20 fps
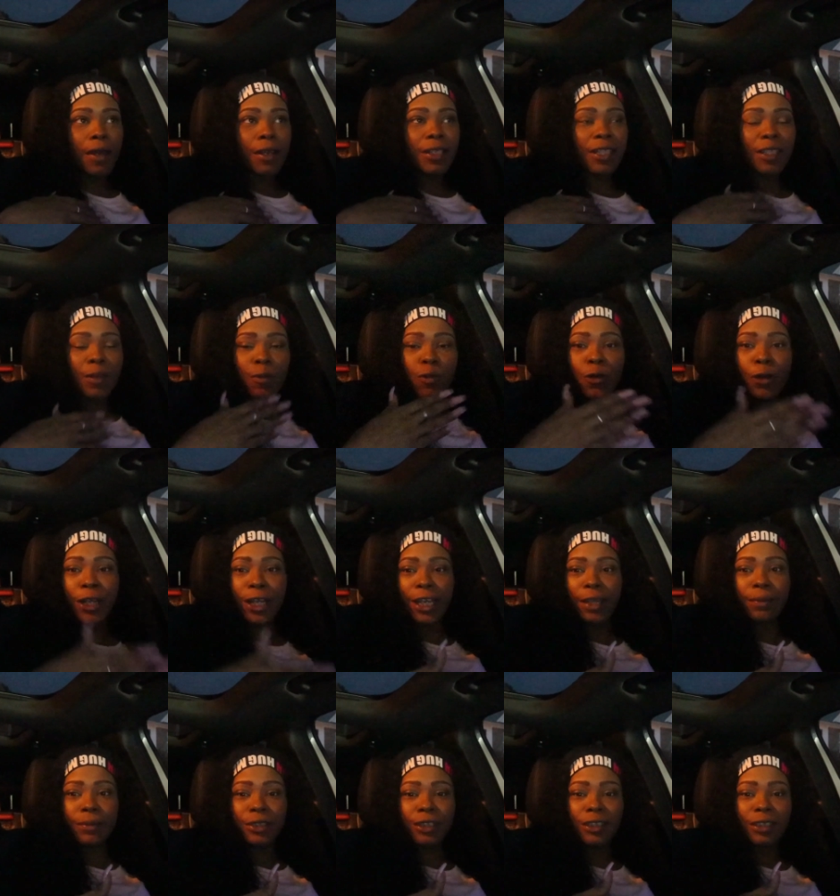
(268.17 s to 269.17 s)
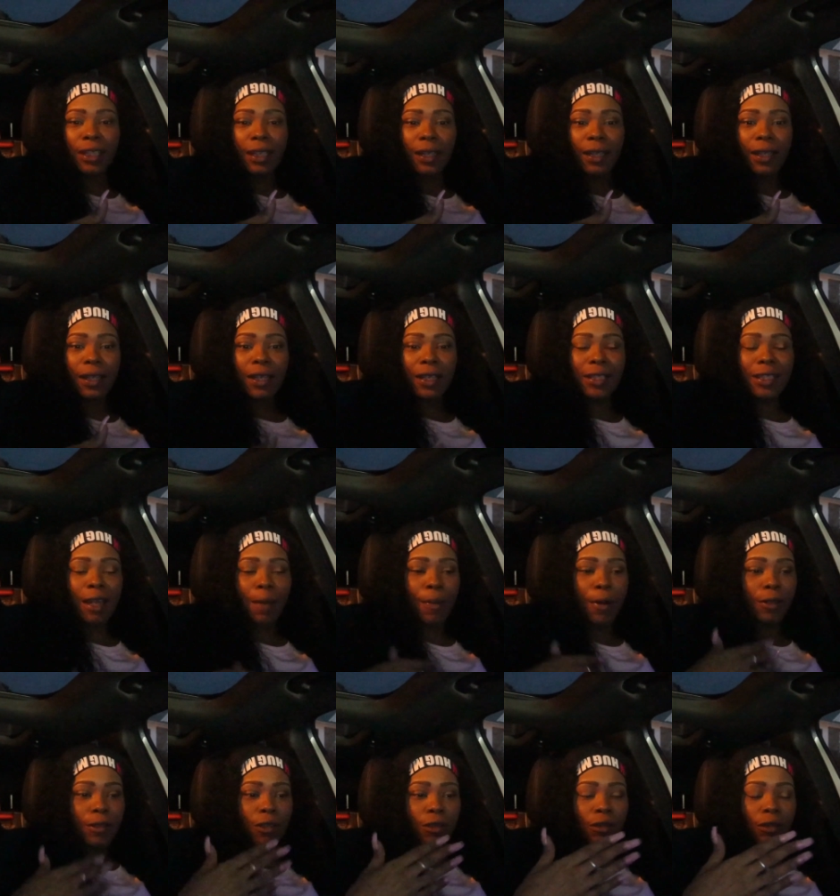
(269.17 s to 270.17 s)
some Cricut machines. I
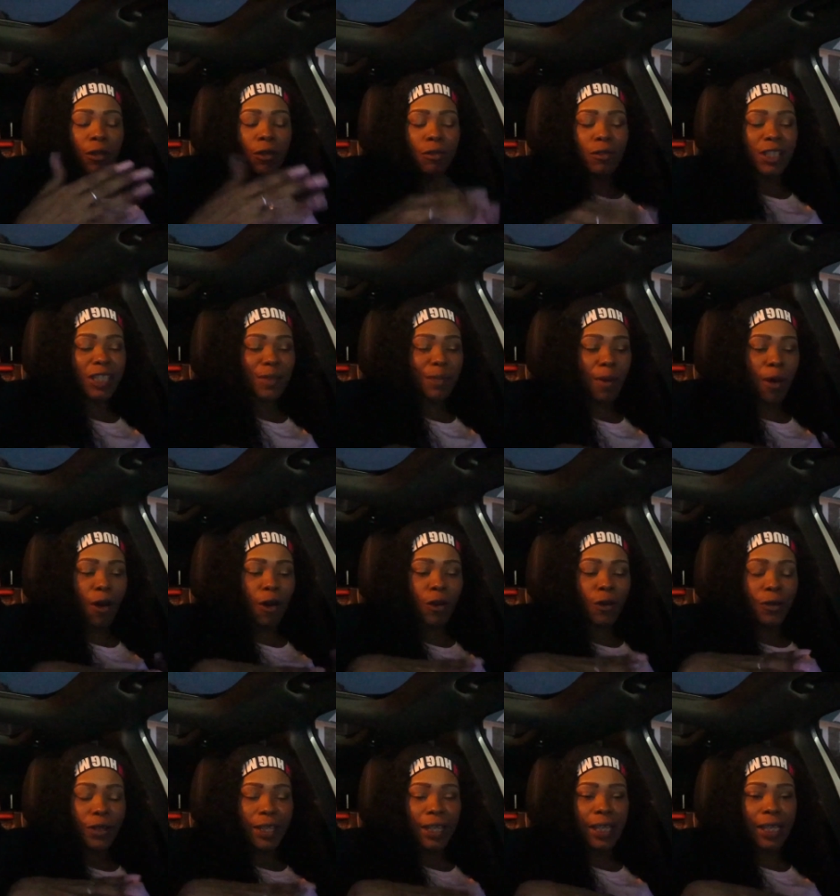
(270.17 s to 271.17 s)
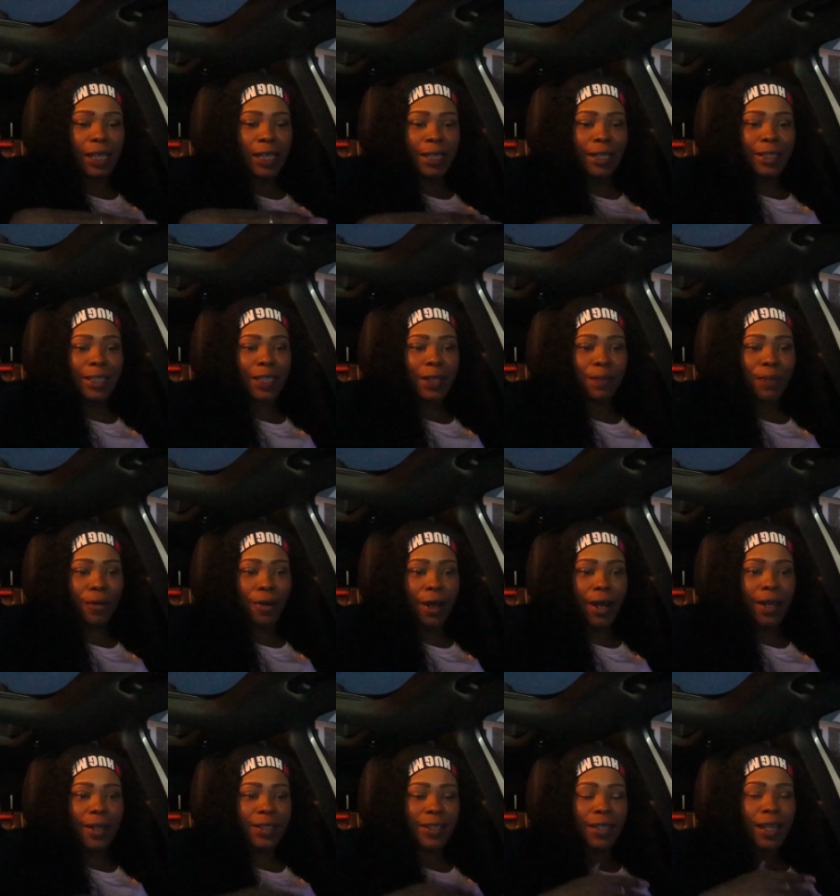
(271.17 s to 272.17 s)
bought the little small Cricut Easy
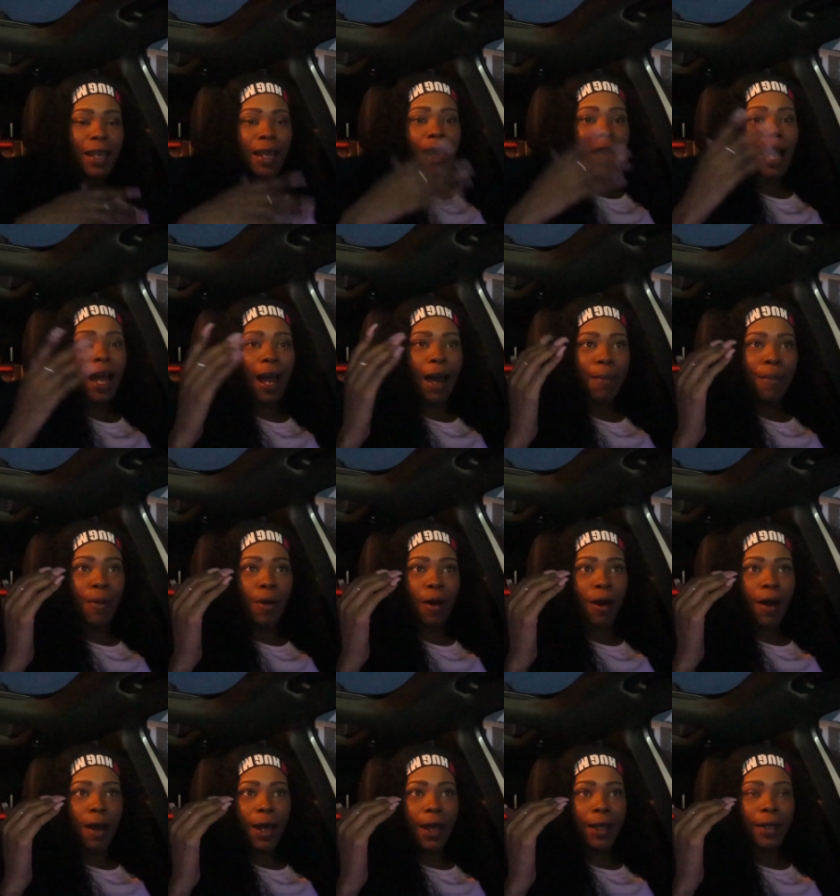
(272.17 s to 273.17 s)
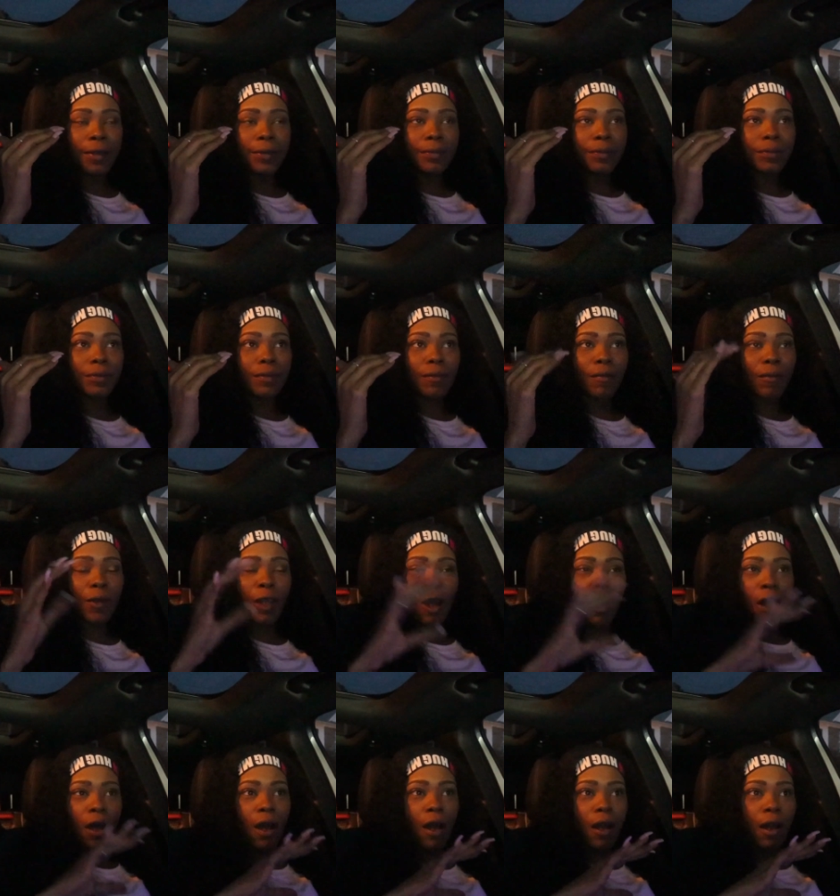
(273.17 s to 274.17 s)
Press. I bought
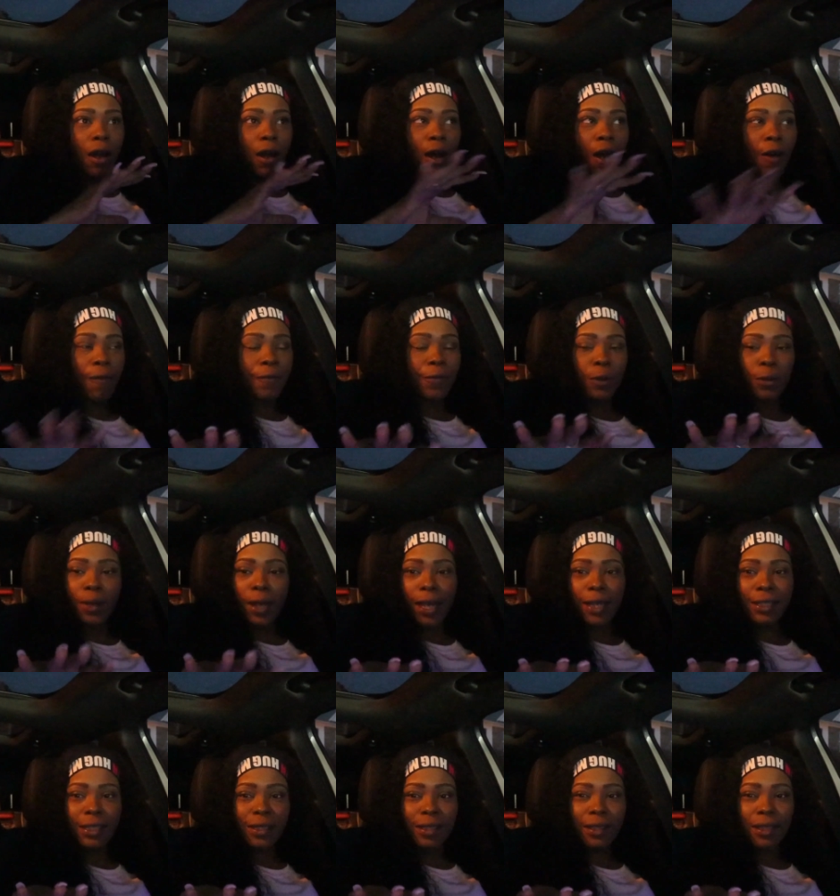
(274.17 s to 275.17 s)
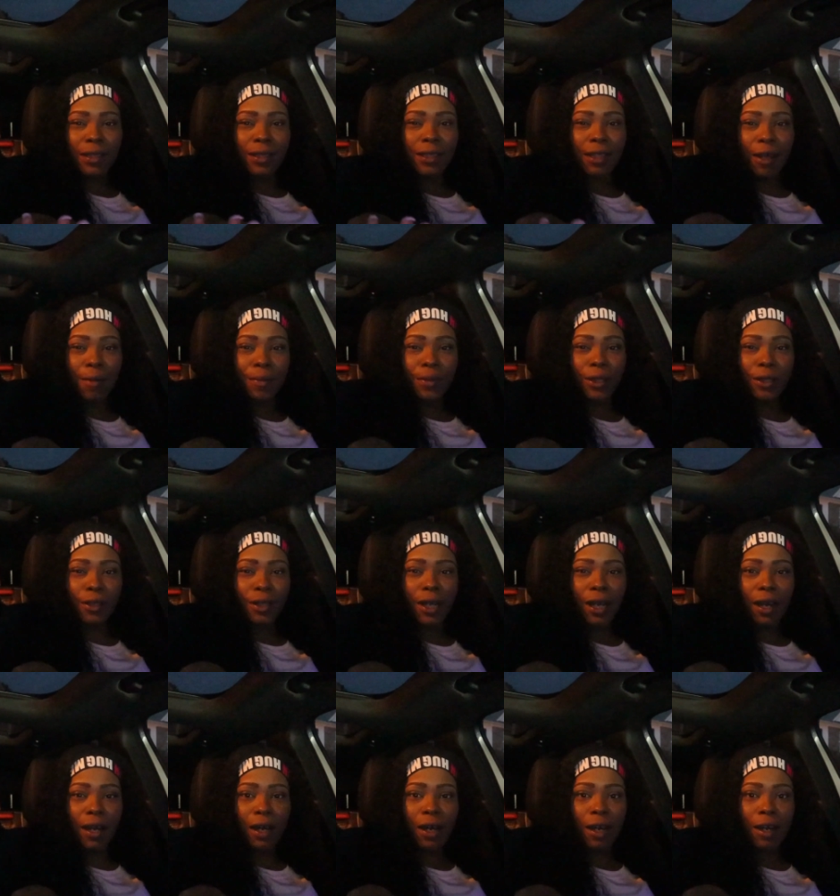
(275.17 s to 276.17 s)
a few cases of tumbler
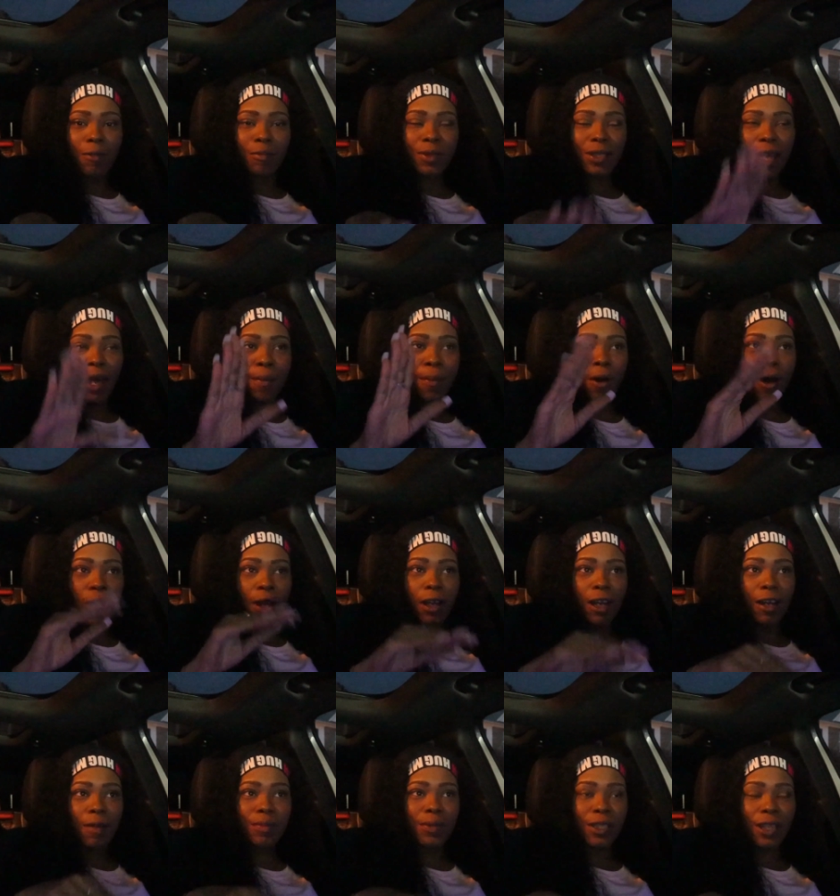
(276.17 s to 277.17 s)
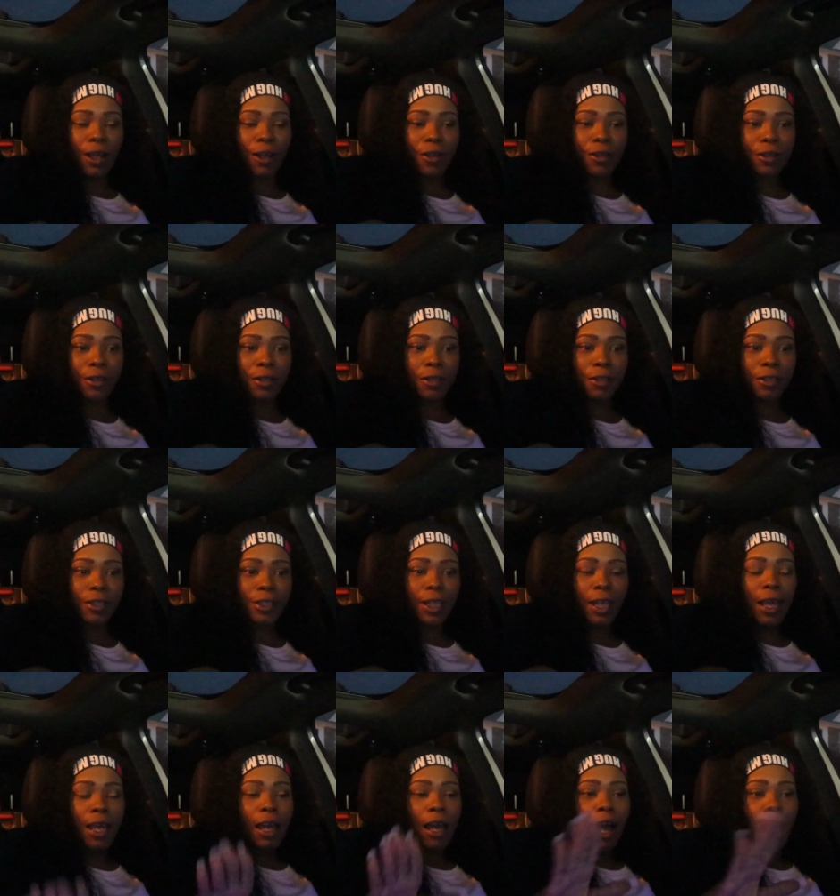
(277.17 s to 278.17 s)
cups. I bought cup turners.
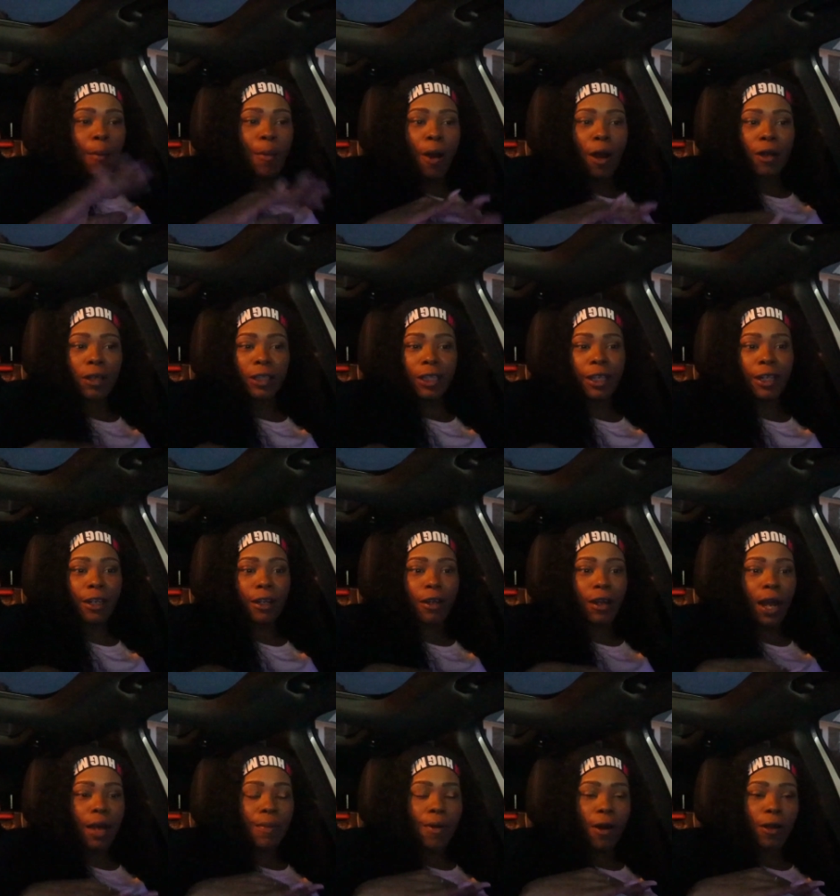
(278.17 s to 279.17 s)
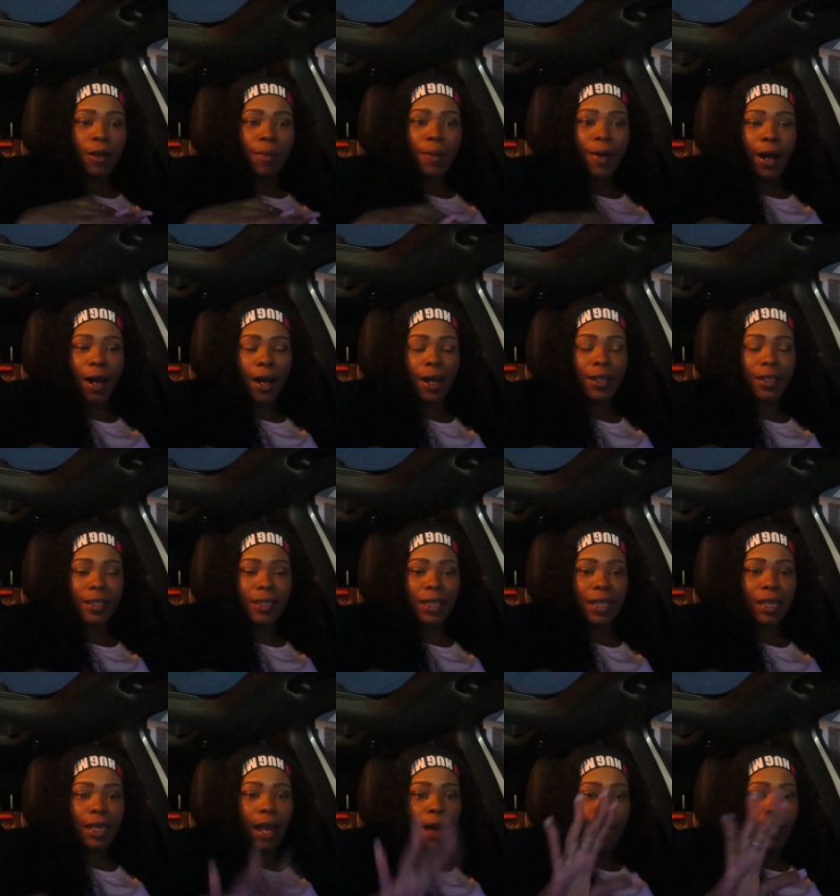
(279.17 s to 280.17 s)
I bought glitter. I bought
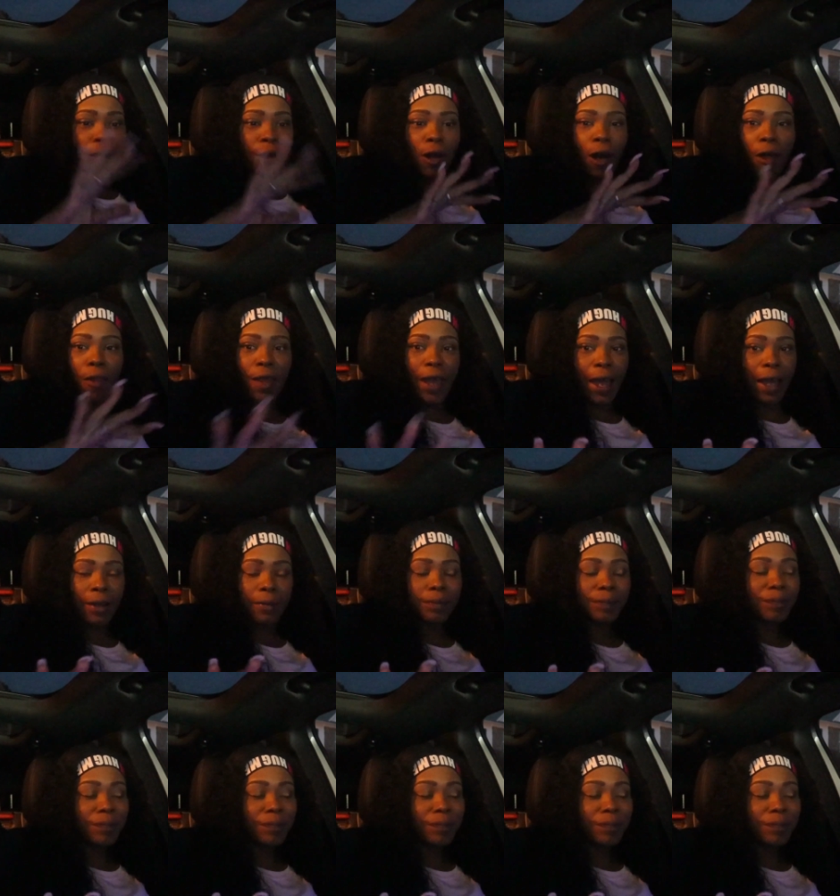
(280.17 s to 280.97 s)
epoxy. I bought all that.